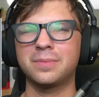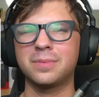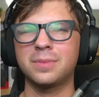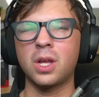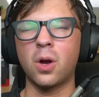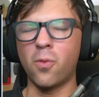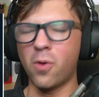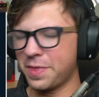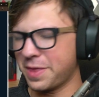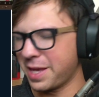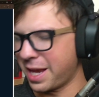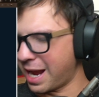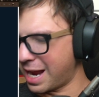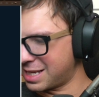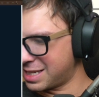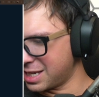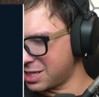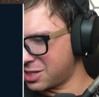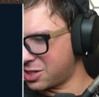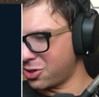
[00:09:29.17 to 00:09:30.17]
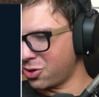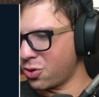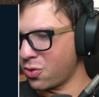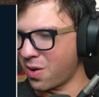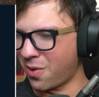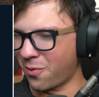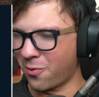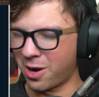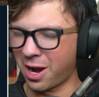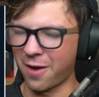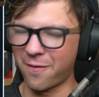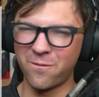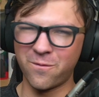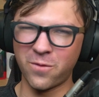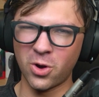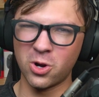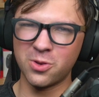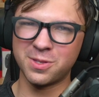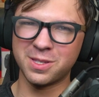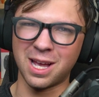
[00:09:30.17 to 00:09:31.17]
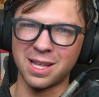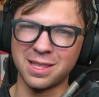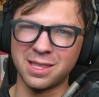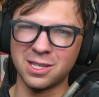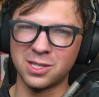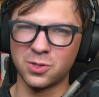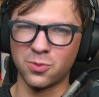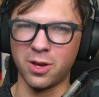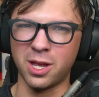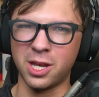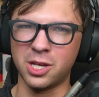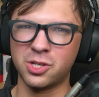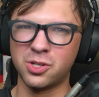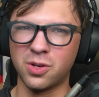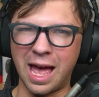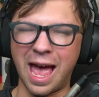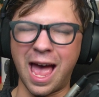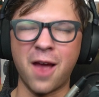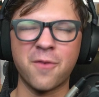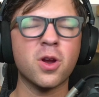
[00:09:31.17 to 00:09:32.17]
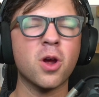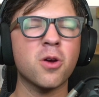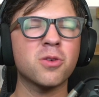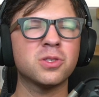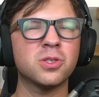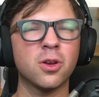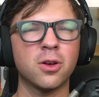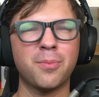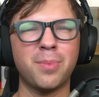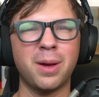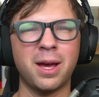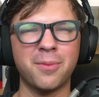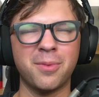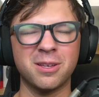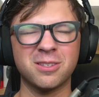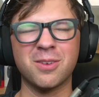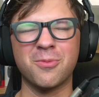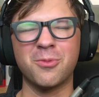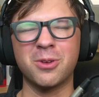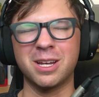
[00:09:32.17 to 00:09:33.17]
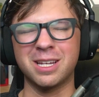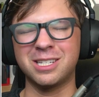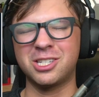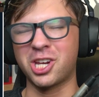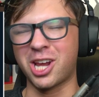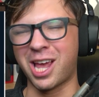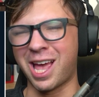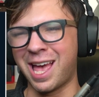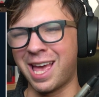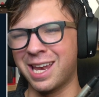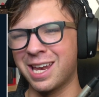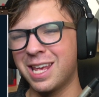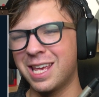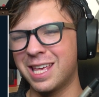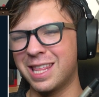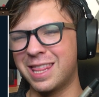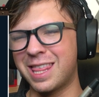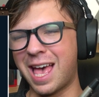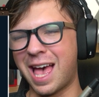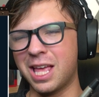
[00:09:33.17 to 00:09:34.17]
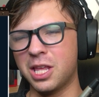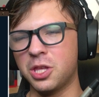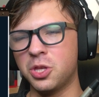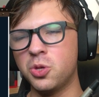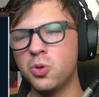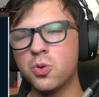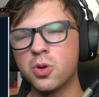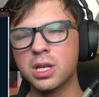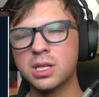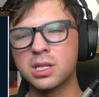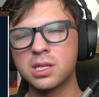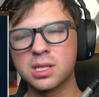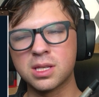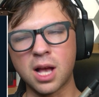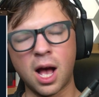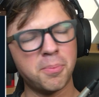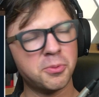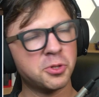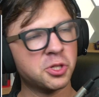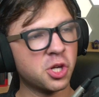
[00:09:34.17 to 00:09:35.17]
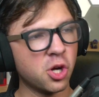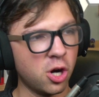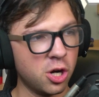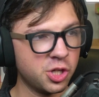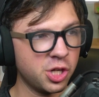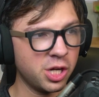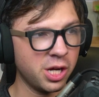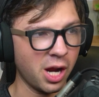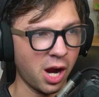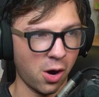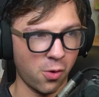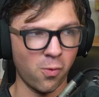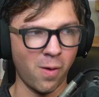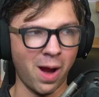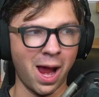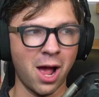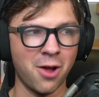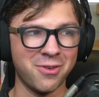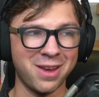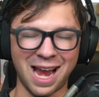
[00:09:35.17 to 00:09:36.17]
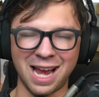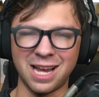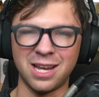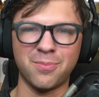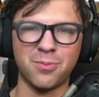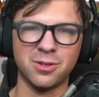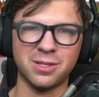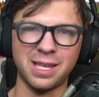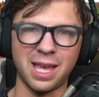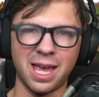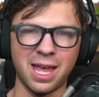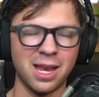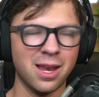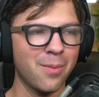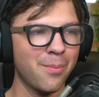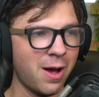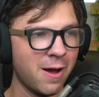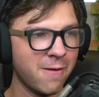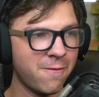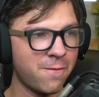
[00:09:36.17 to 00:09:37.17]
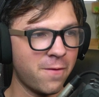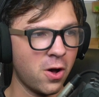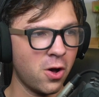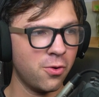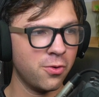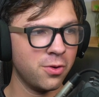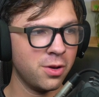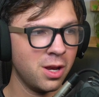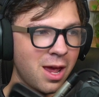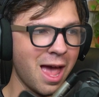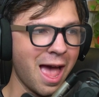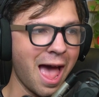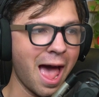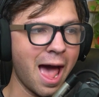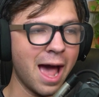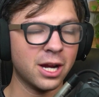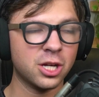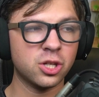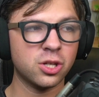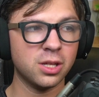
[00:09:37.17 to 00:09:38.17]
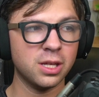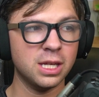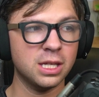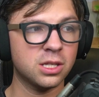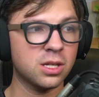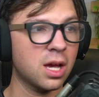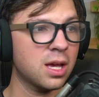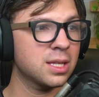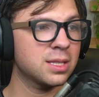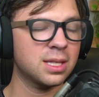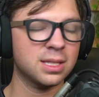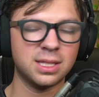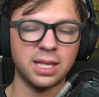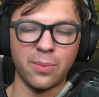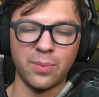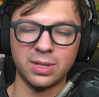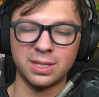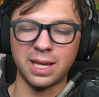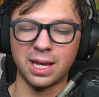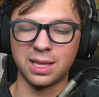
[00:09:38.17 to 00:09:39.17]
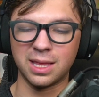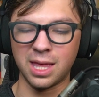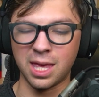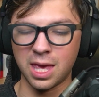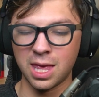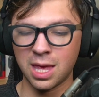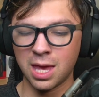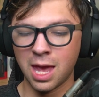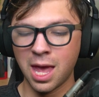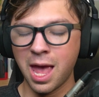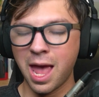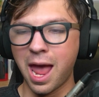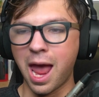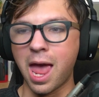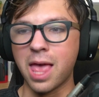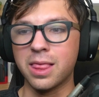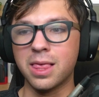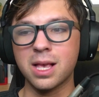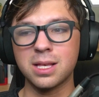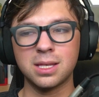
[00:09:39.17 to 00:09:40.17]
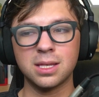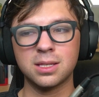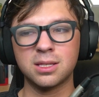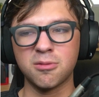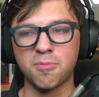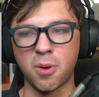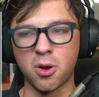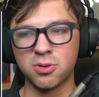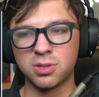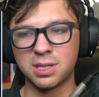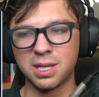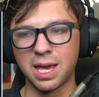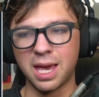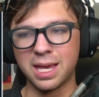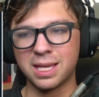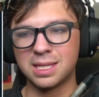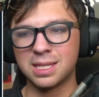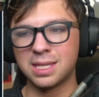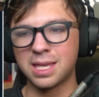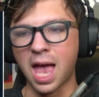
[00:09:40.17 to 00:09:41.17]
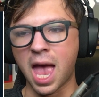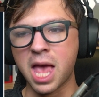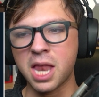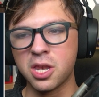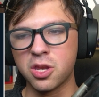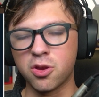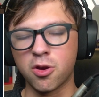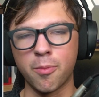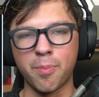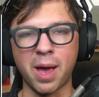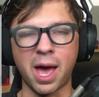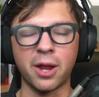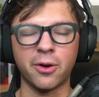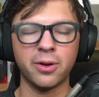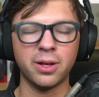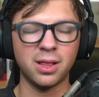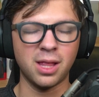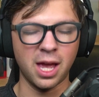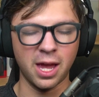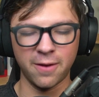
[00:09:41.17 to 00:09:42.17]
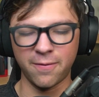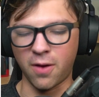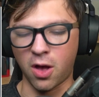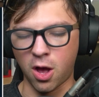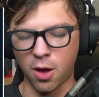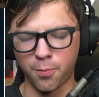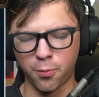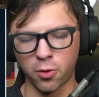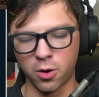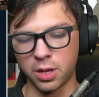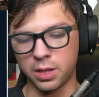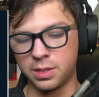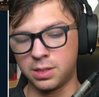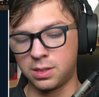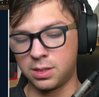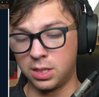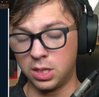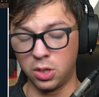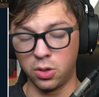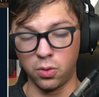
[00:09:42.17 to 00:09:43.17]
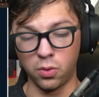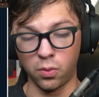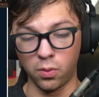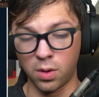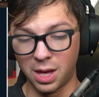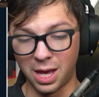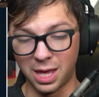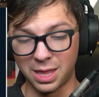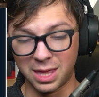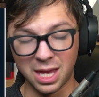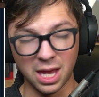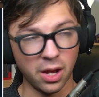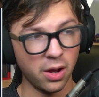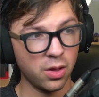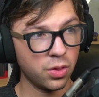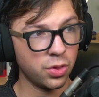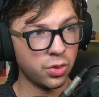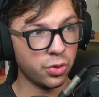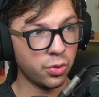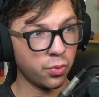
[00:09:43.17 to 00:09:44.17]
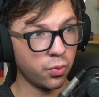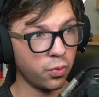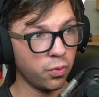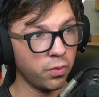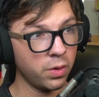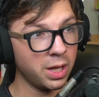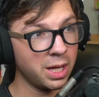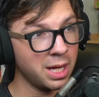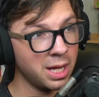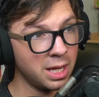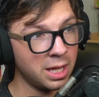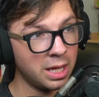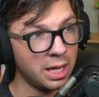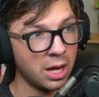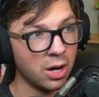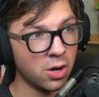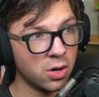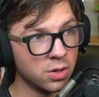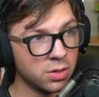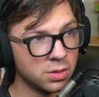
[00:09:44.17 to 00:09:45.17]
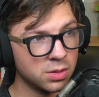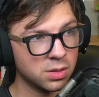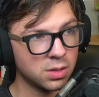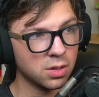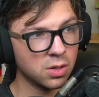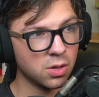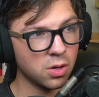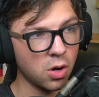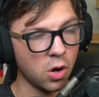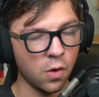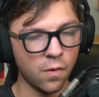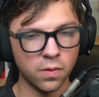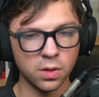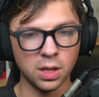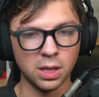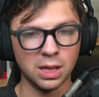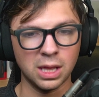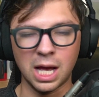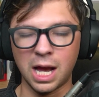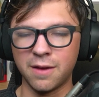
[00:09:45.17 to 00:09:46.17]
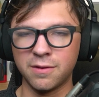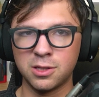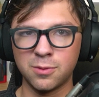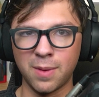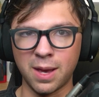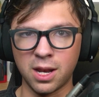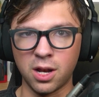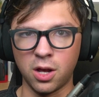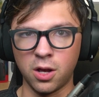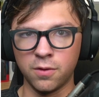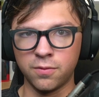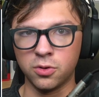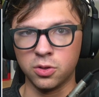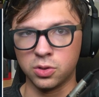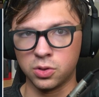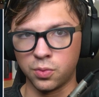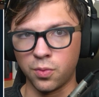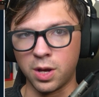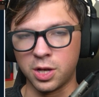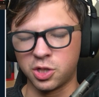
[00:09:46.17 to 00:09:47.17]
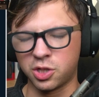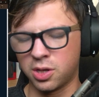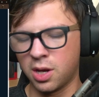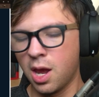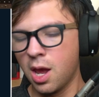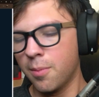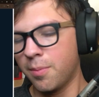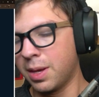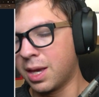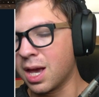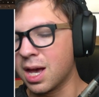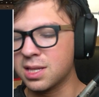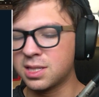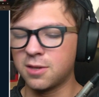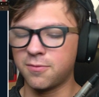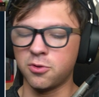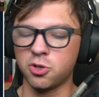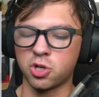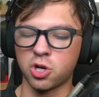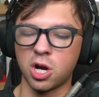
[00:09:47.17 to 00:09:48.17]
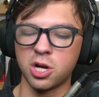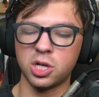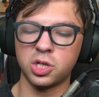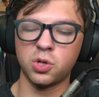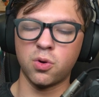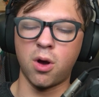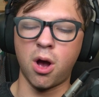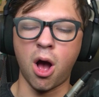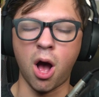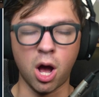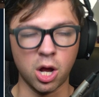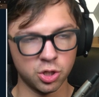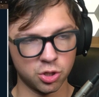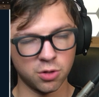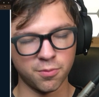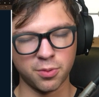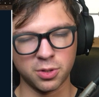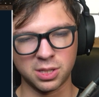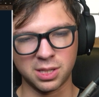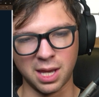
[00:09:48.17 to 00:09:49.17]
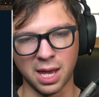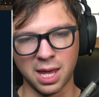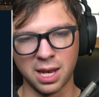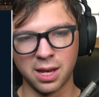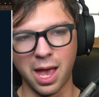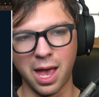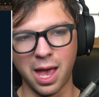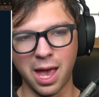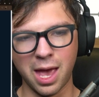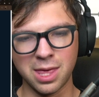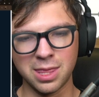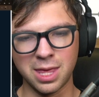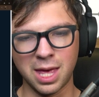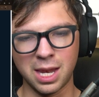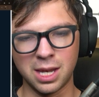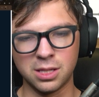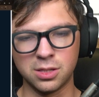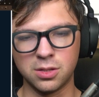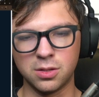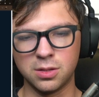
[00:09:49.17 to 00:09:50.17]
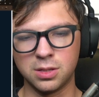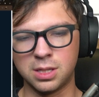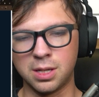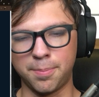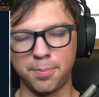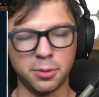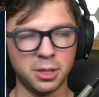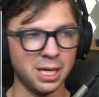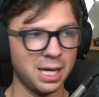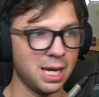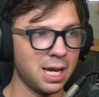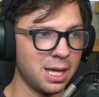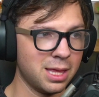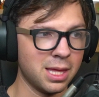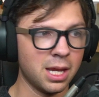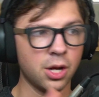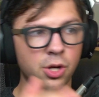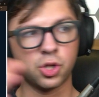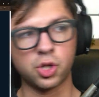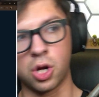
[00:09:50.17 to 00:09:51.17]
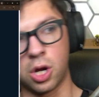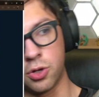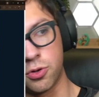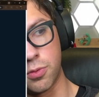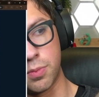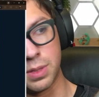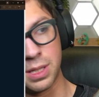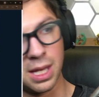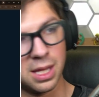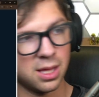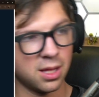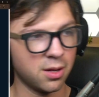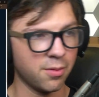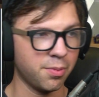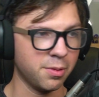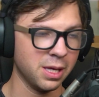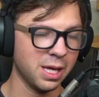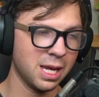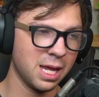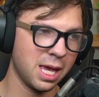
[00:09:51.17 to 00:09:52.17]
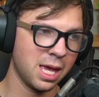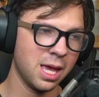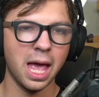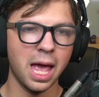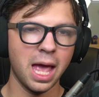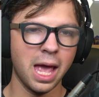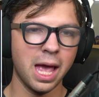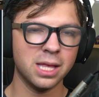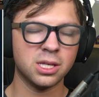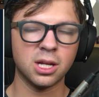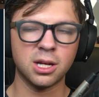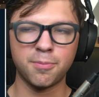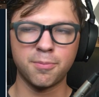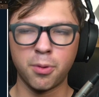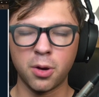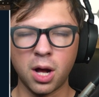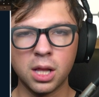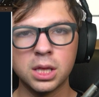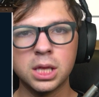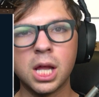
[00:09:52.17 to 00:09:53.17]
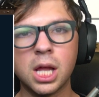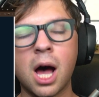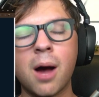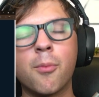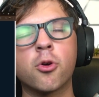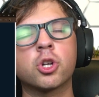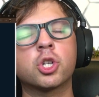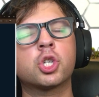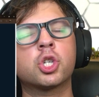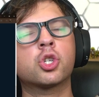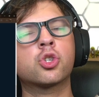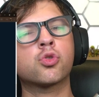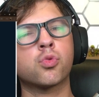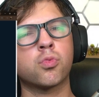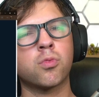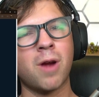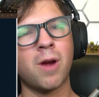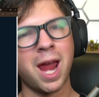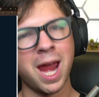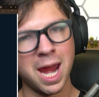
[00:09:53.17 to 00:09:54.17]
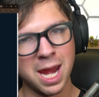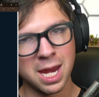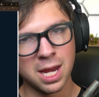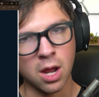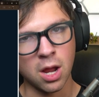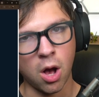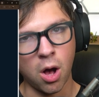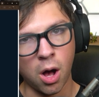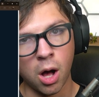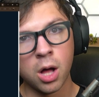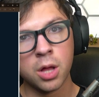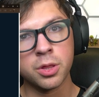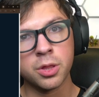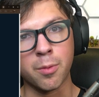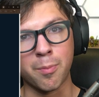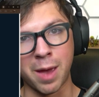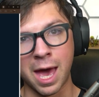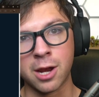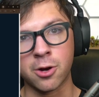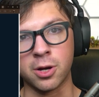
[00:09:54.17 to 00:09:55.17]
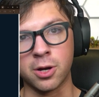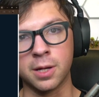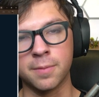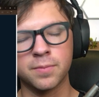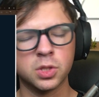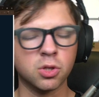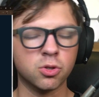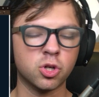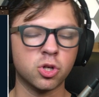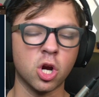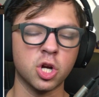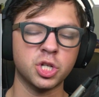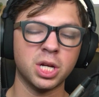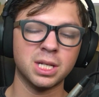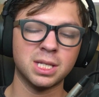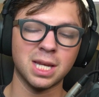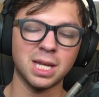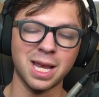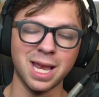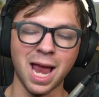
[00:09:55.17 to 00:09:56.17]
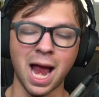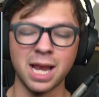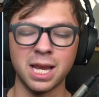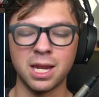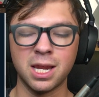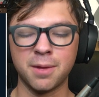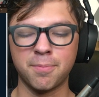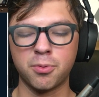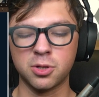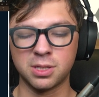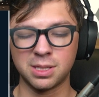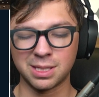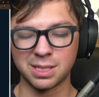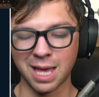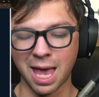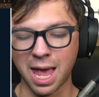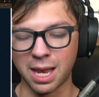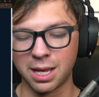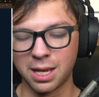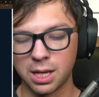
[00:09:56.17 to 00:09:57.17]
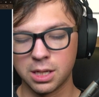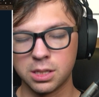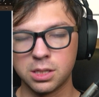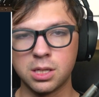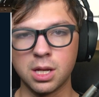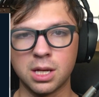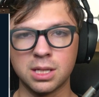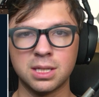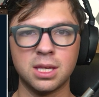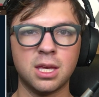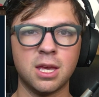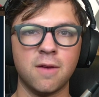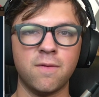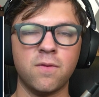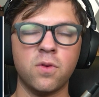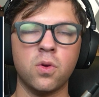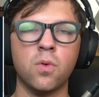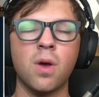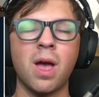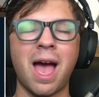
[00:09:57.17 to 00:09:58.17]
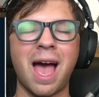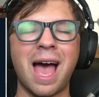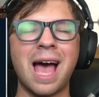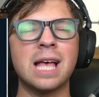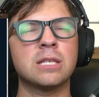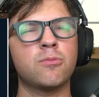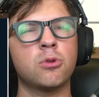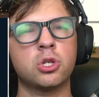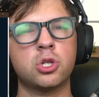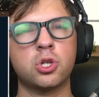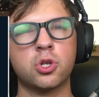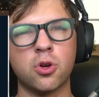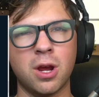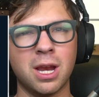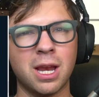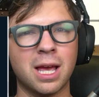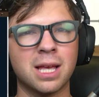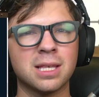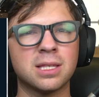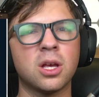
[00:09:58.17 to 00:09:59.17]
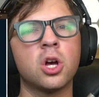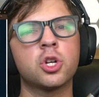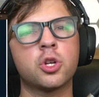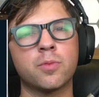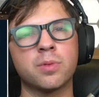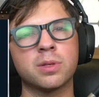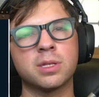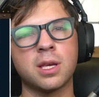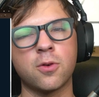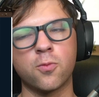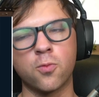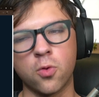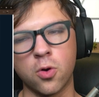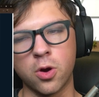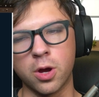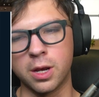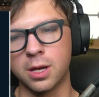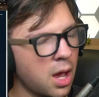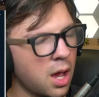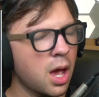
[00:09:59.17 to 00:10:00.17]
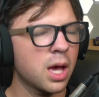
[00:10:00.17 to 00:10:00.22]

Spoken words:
Now, one thing I did do when I first got the Switch, after I was notified by someone in chat that you could stop charging around 90%. My phone actually does the same exact thing, and this is supposed to extend your battery life upwards to, I think, 3 years over the lifespan of your Switch. Because if you charge it to 100% and then deplete it, then 100% then deplete it, it's going to put a lot more strain on the battery. So charging it to 90% doesn't give you as much strain as 100% would.